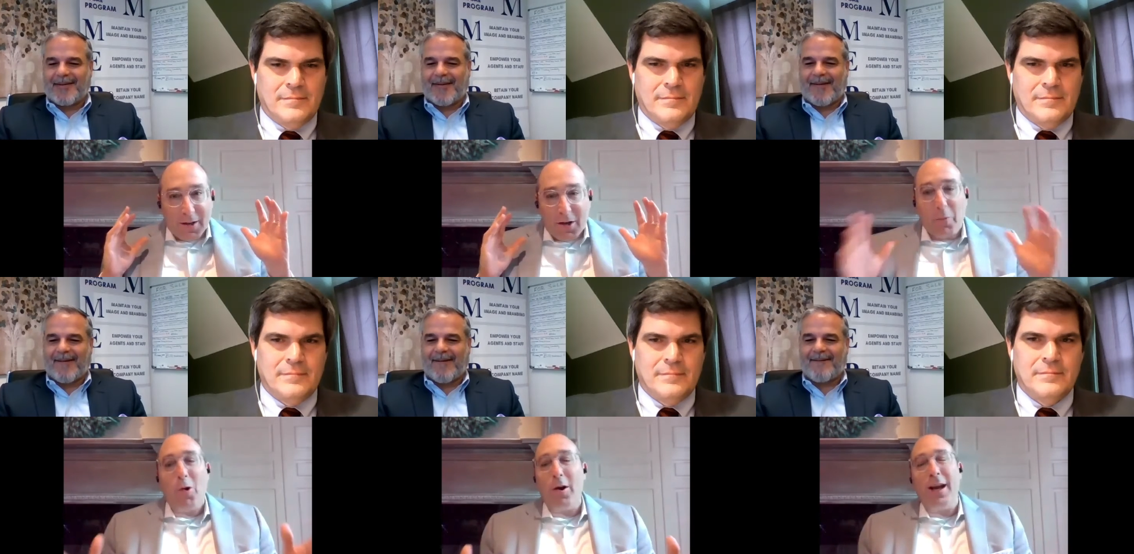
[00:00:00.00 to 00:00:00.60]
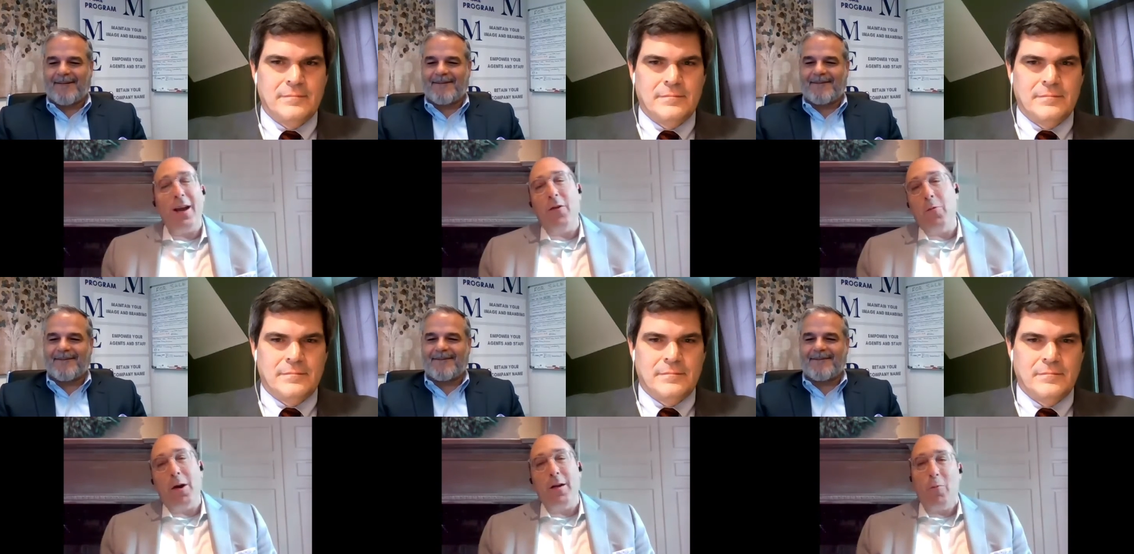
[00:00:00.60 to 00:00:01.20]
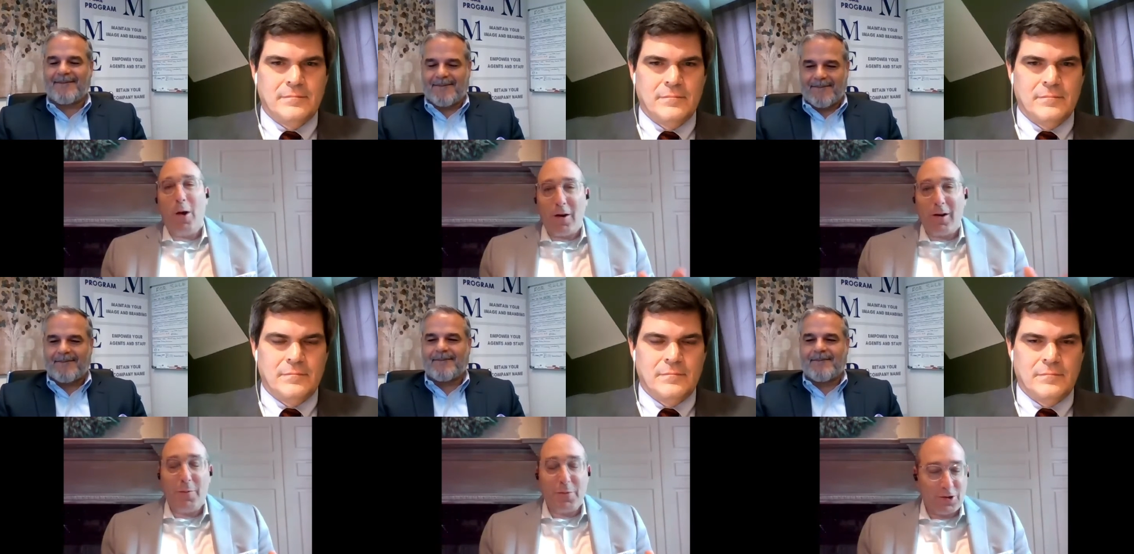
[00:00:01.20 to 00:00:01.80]
Speaker 1: Good morning, everyone.
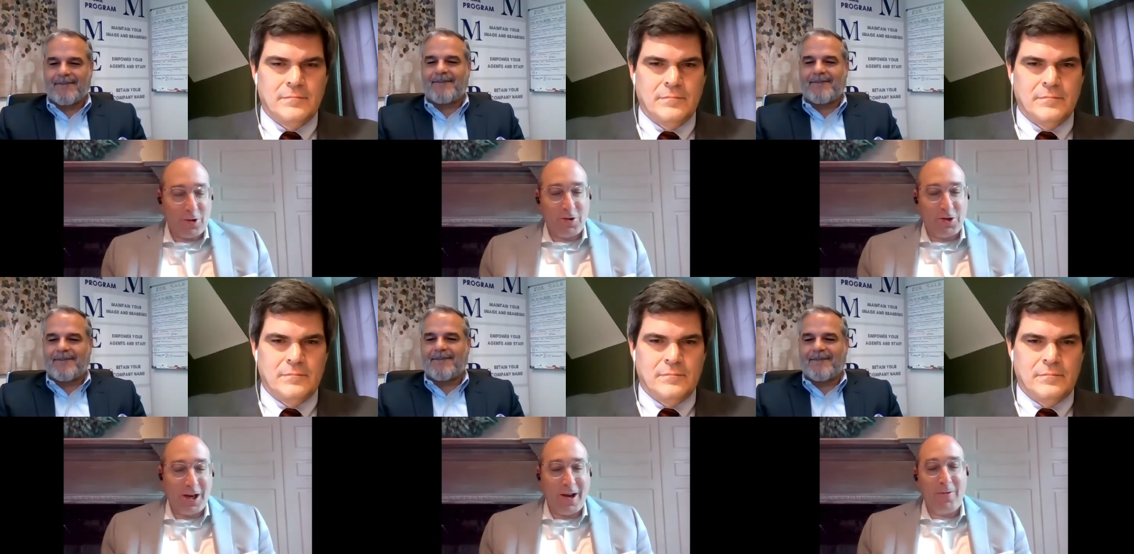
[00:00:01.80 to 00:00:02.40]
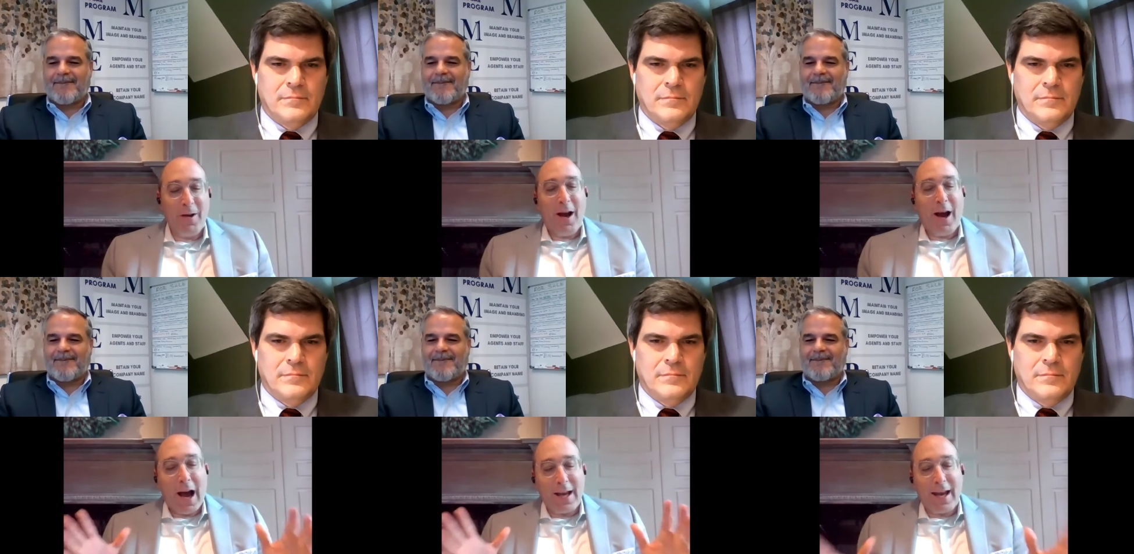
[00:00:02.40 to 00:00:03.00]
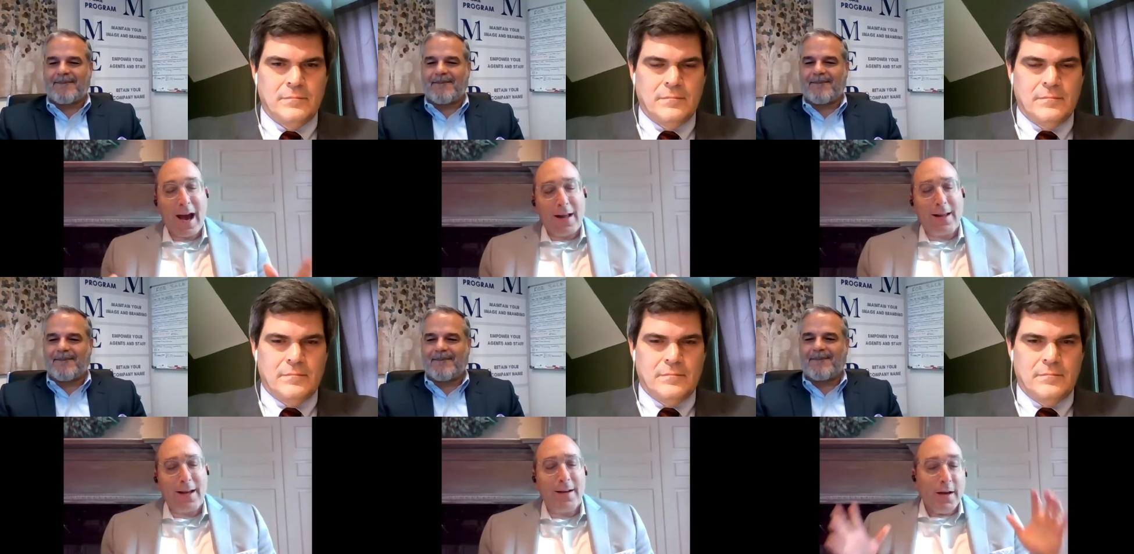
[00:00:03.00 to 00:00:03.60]
Welcome, Sergio
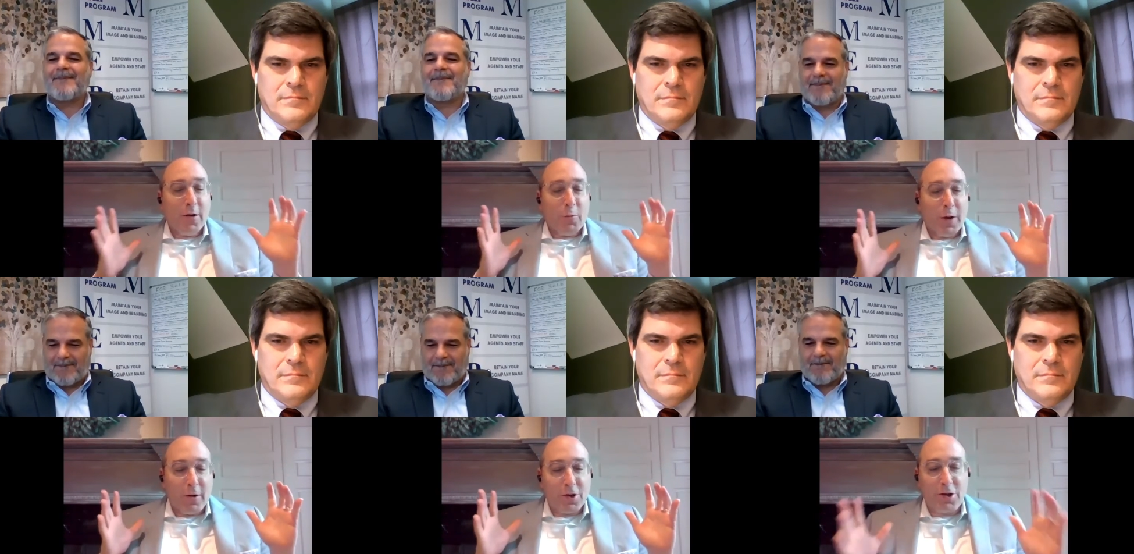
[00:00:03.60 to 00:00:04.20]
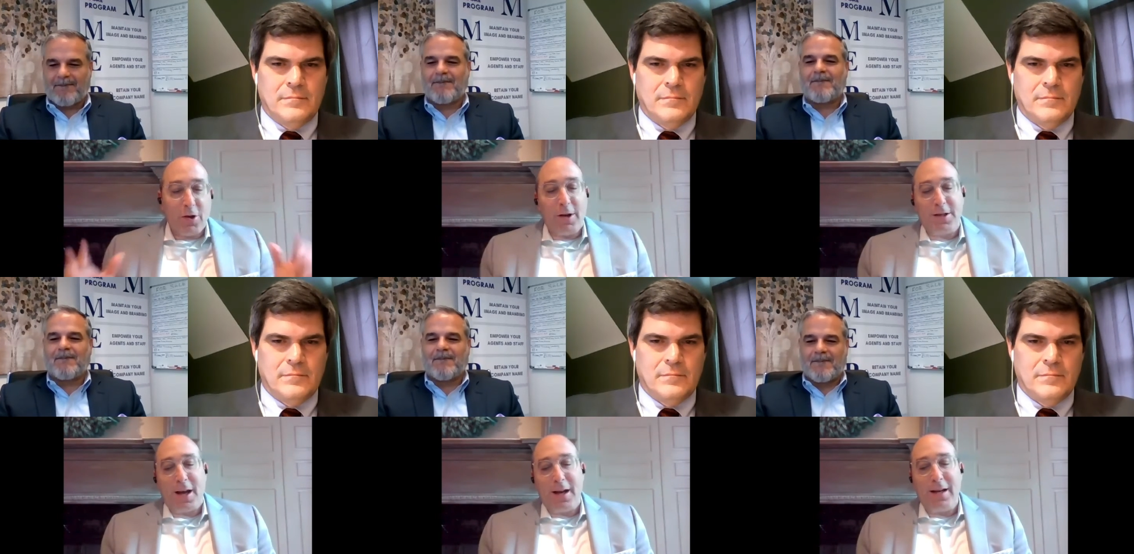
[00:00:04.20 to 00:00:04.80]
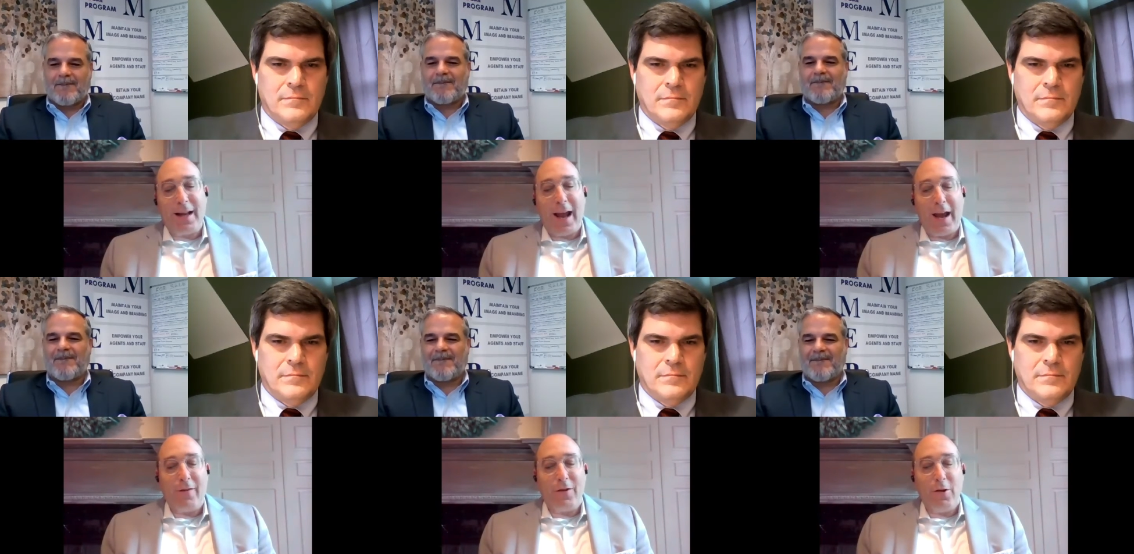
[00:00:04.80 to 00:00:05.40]
Ayala. We are so excited to
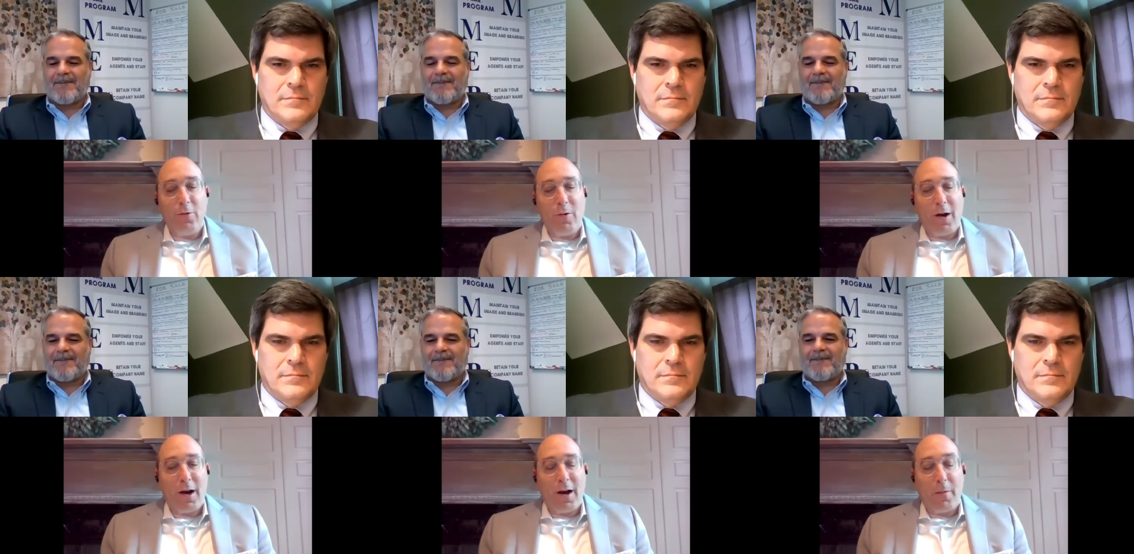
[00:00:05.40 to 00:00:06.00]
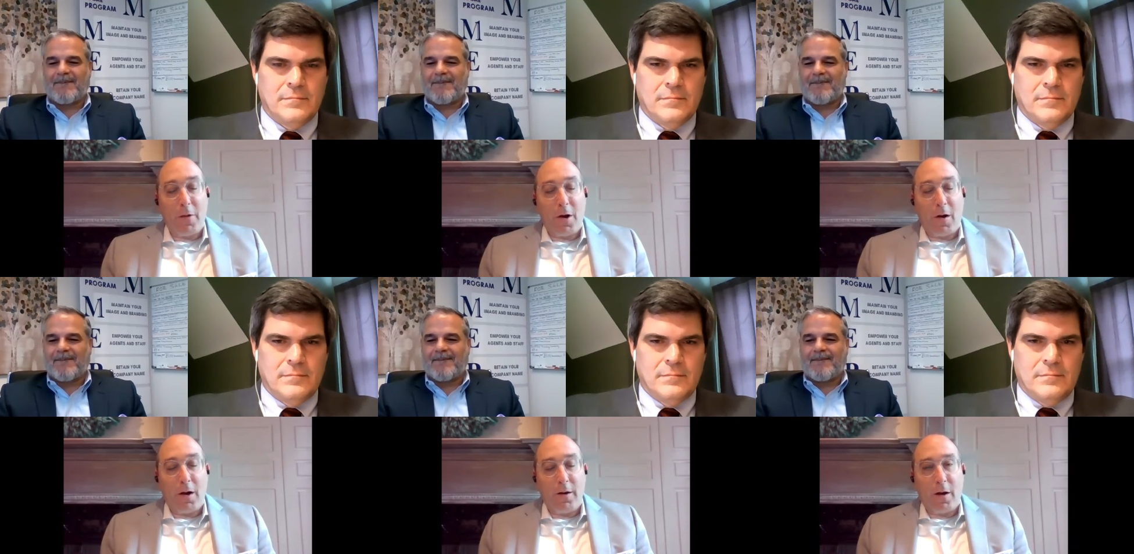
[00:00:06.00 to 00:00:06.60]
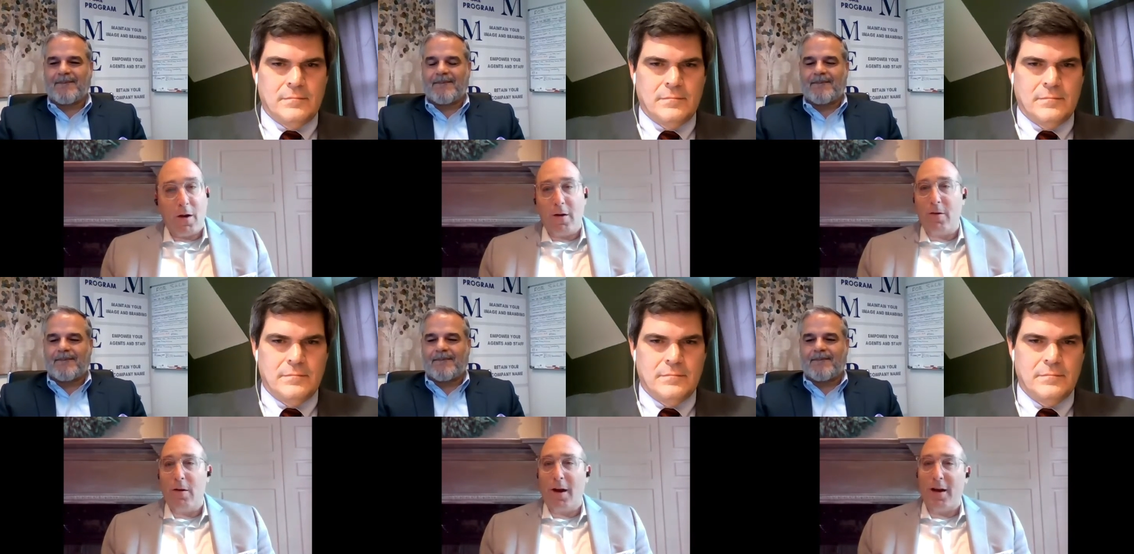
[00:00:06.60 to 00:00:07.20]
have you um, on
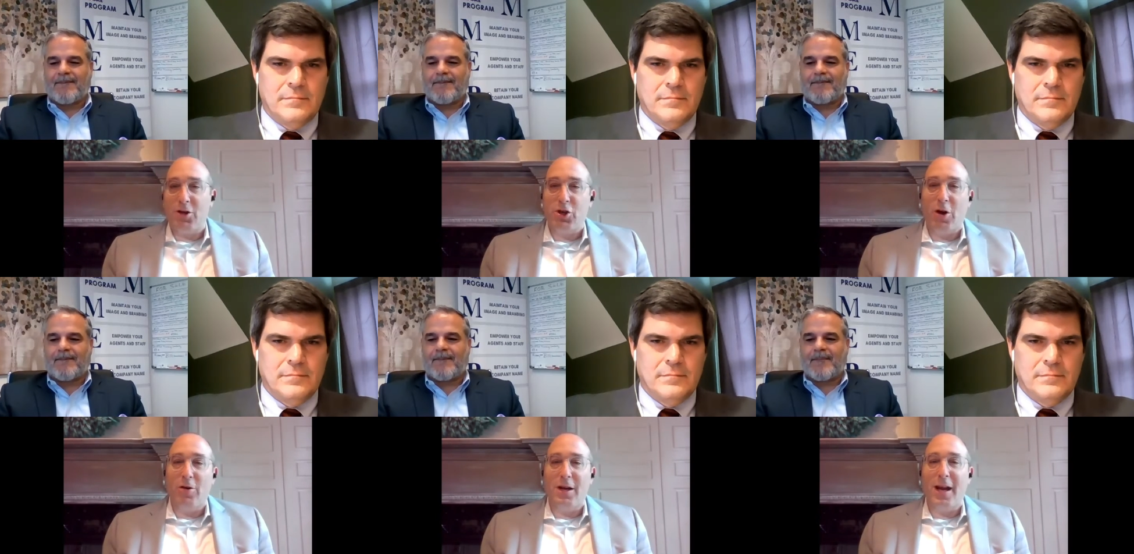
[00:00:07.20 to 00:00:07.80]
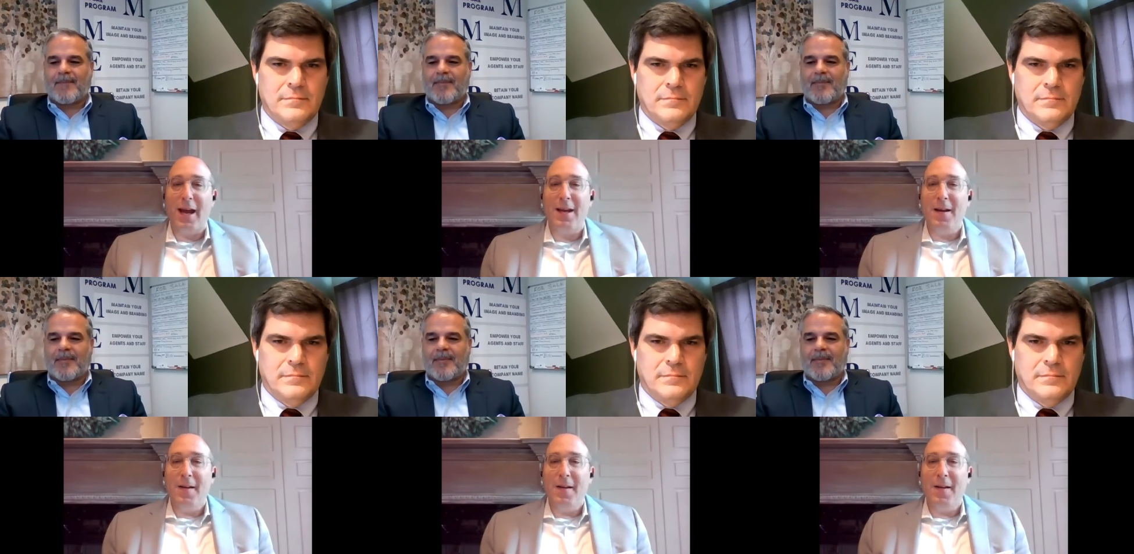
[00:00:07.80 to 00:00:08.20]
our uh, show today.